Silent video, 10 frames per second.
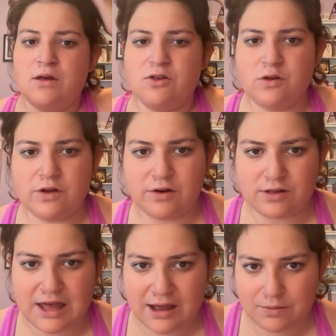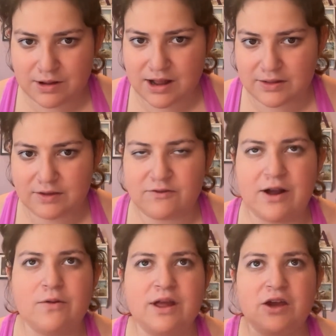So there's that. We got the
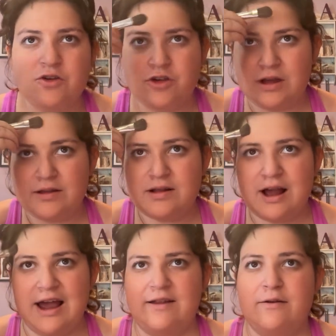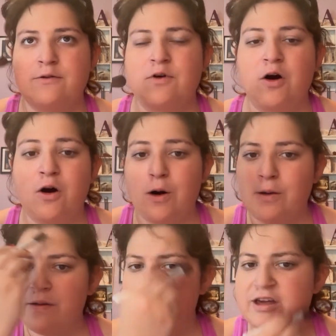foundation kind of
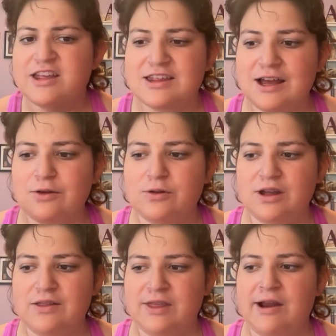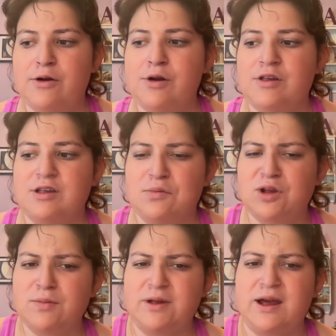all settled in there.
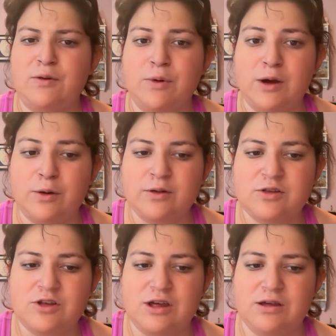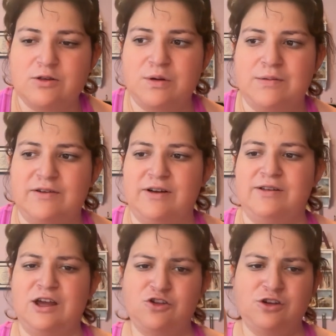Sometimes I will, to spread my
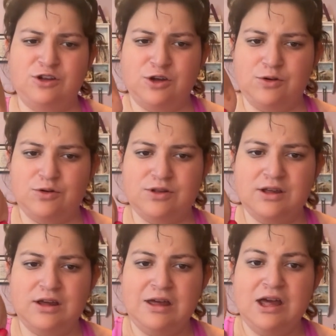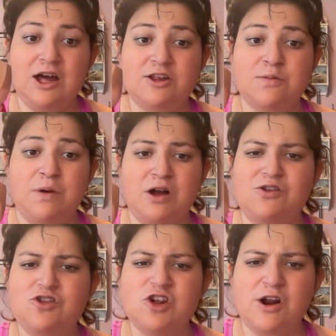foundation, use a
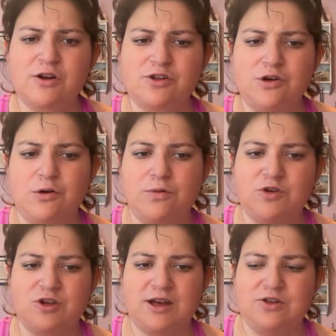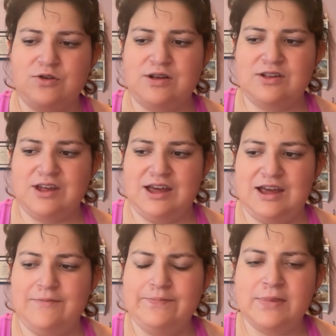sponge here too, which as you can see